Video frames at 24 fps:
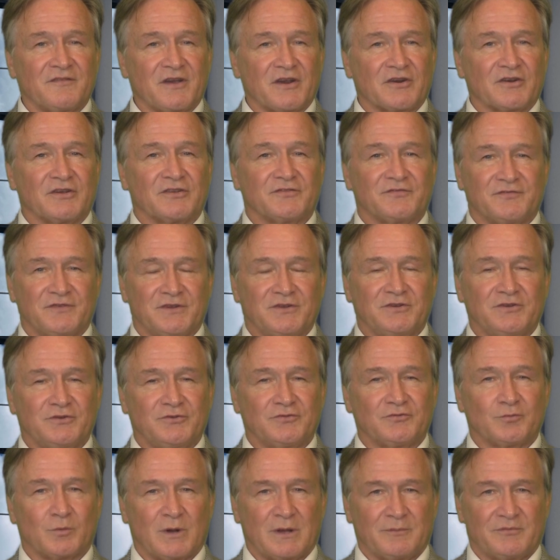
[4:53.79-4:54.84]
the various
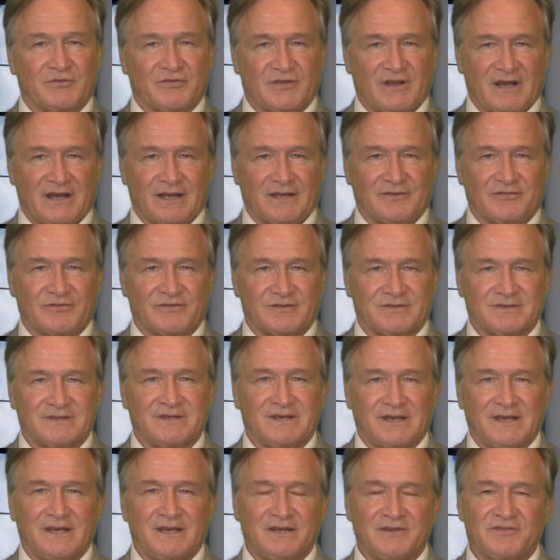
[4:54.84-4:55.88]
venues' websites.
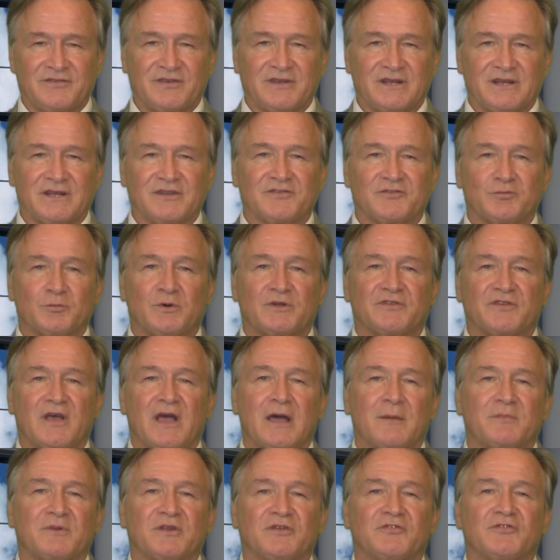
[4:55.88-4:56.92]
You'll see a list of what's
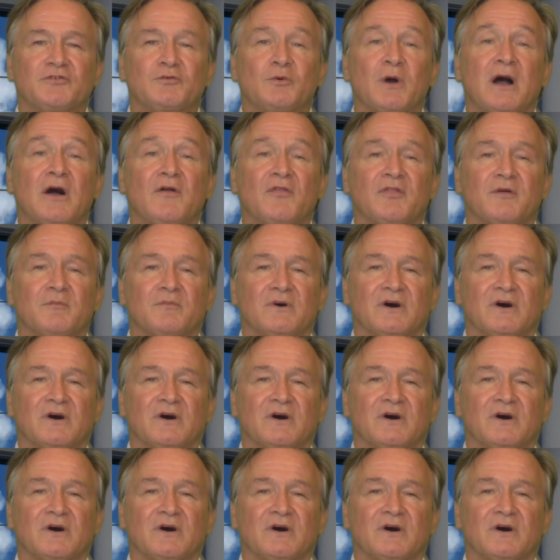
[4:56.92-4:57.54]
happening throughout the